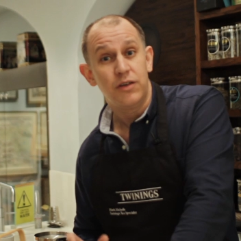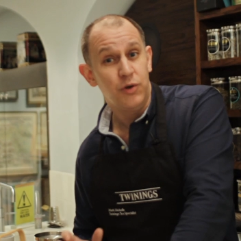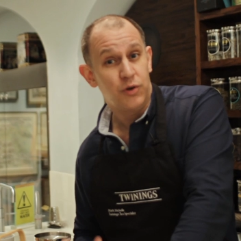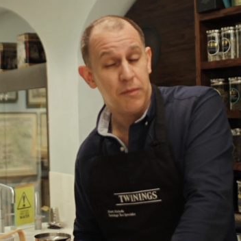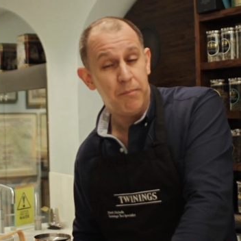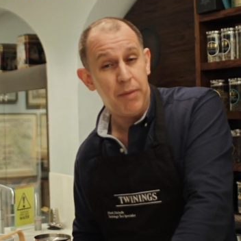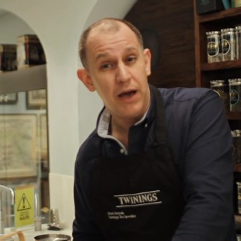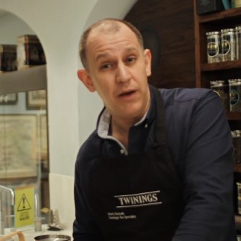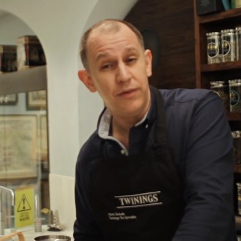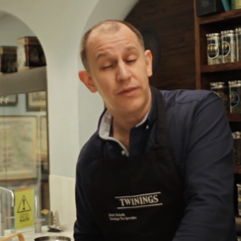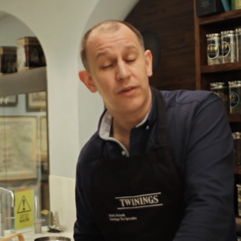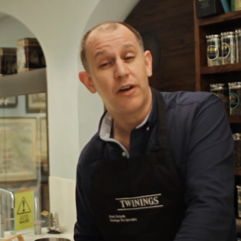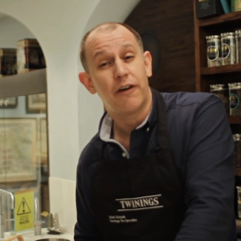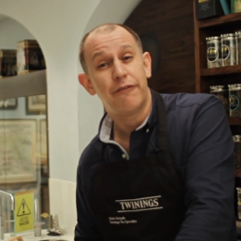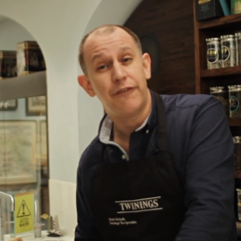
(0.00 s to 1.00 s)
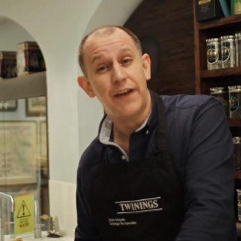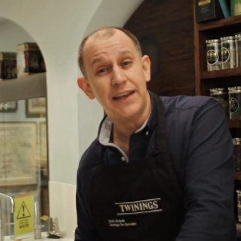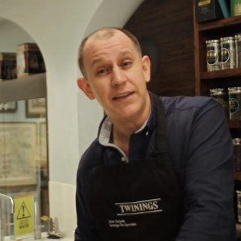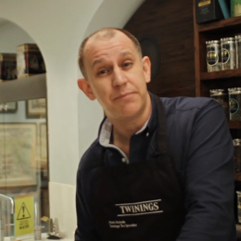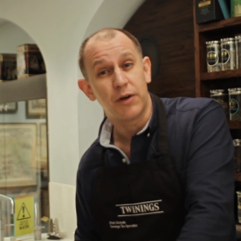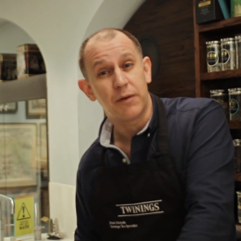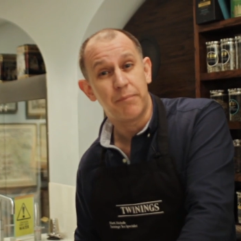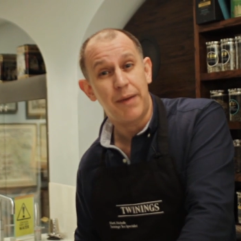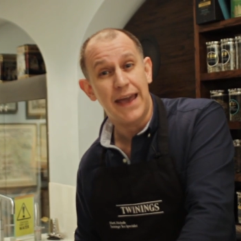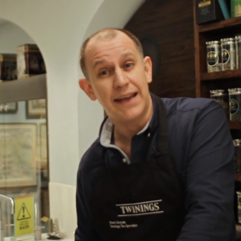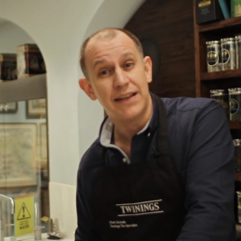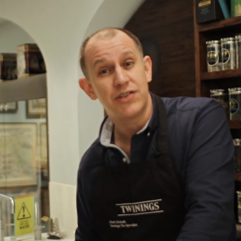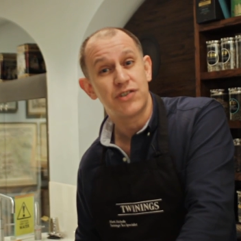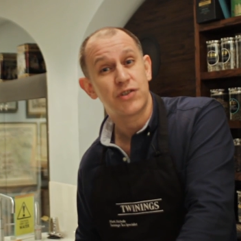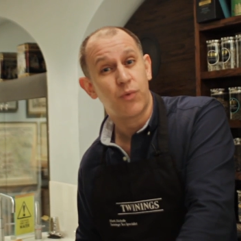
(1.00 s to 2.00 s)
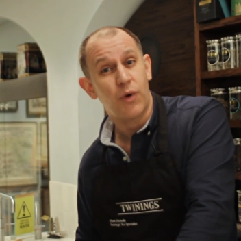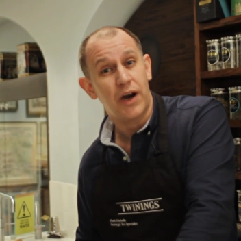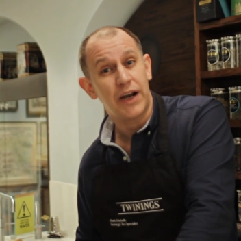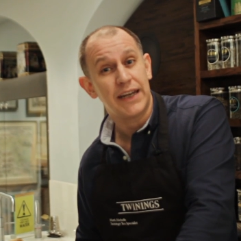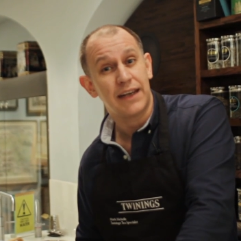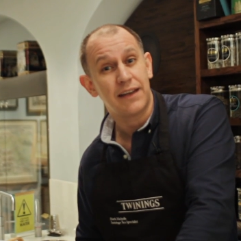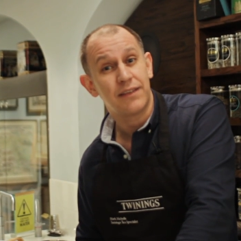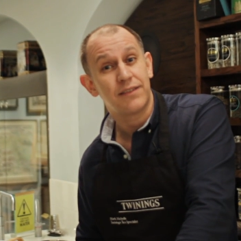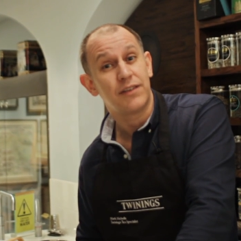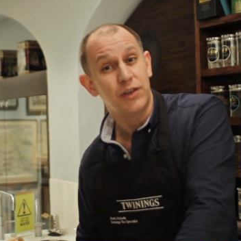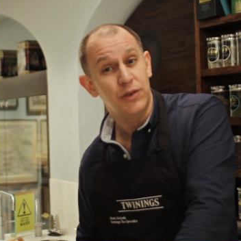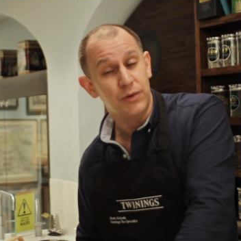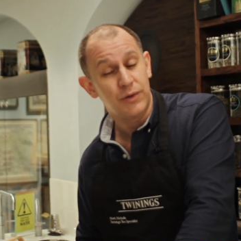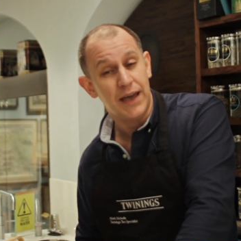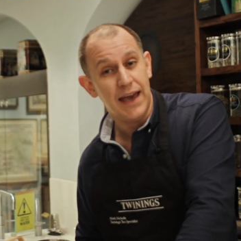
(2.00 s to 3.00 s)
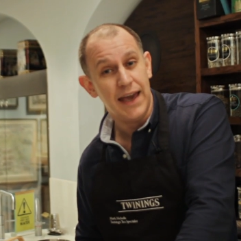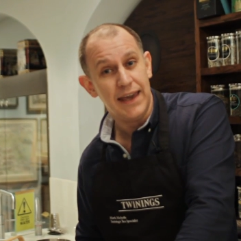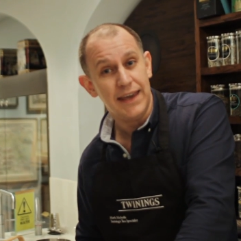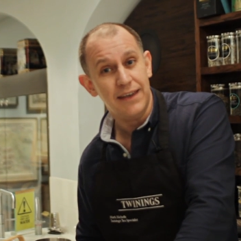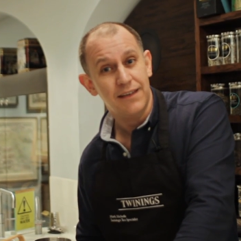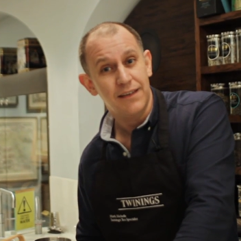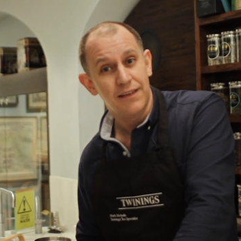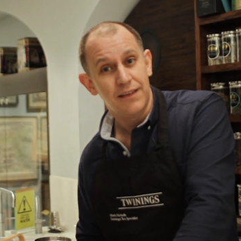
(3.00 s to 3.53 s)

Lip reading: You can post on our Facebook page, Twinings UK,